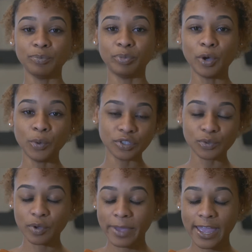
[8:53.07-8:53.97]
blow
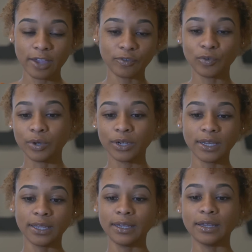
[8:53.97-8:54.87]
into a bag for it,
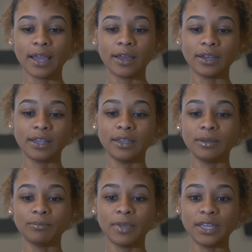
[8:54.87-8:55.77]
like how they
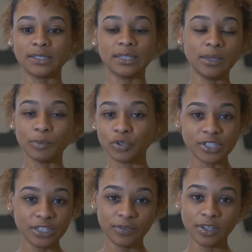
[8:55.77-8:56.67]
make it seem on
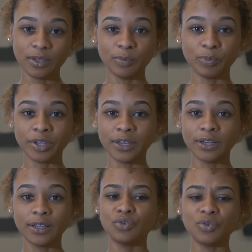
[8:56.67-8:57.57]
TV. But
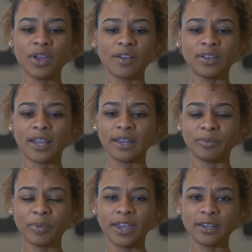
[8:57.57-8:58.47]
you do have a lot
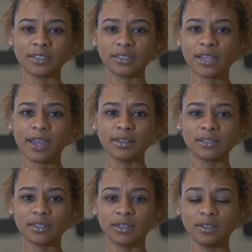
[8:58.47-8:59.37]
of panic
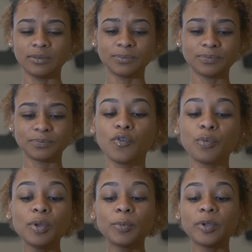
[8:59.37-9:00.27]
attacks, and for
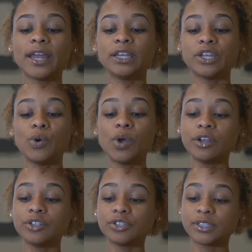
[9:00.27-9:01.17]
people that don't
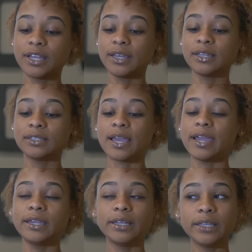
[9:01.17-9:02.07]
understand
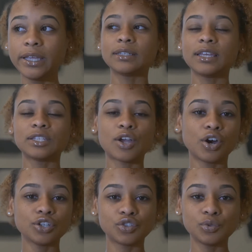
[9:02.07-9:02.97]
anxiety, it's
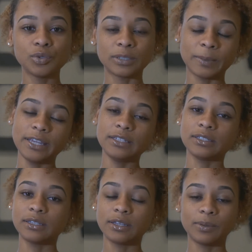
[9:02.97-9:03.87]
hard to explain
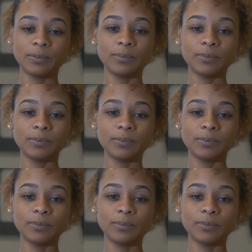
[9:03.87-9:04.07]
to them